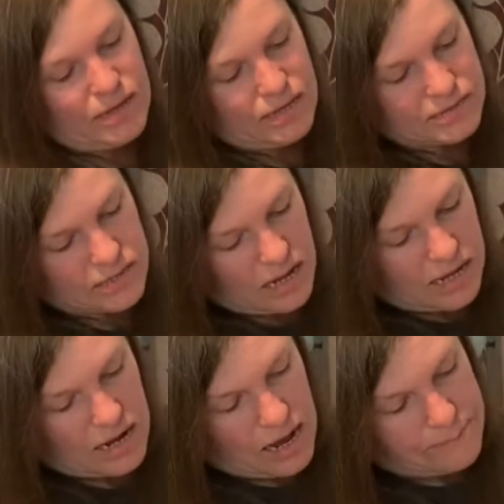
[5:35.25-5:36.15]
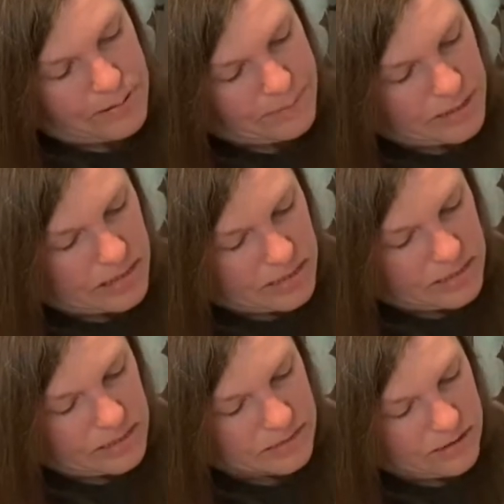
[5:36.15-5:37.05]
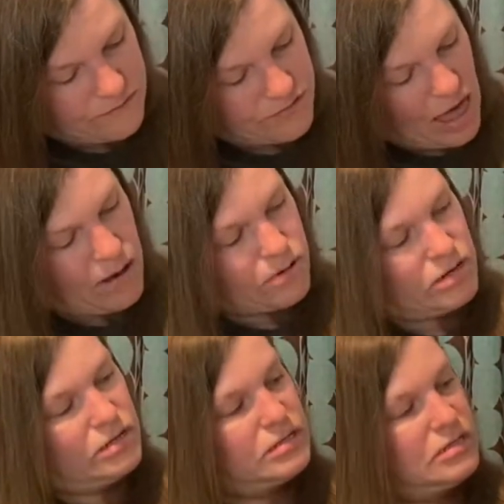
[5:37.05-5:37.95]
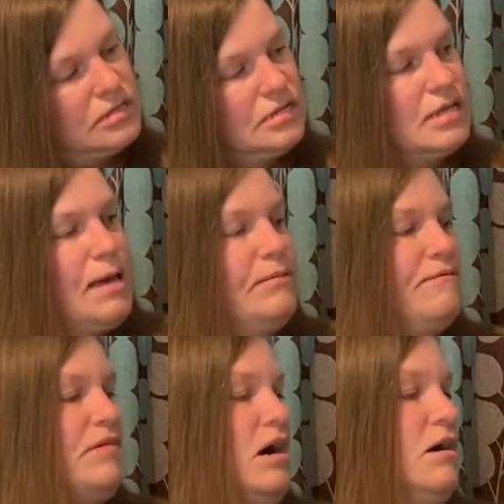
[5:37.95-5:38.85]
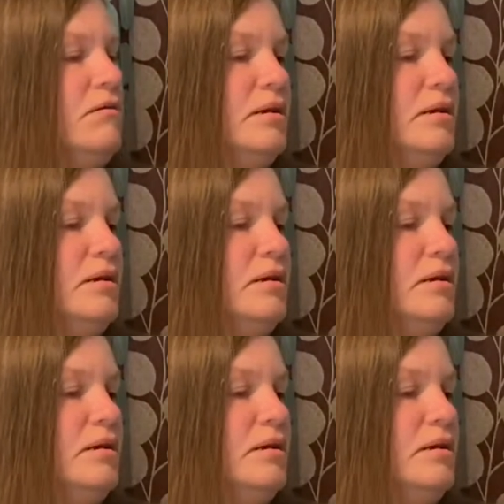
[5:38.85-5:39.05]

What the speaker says: It's got pumpkins and flowers and says happy fall.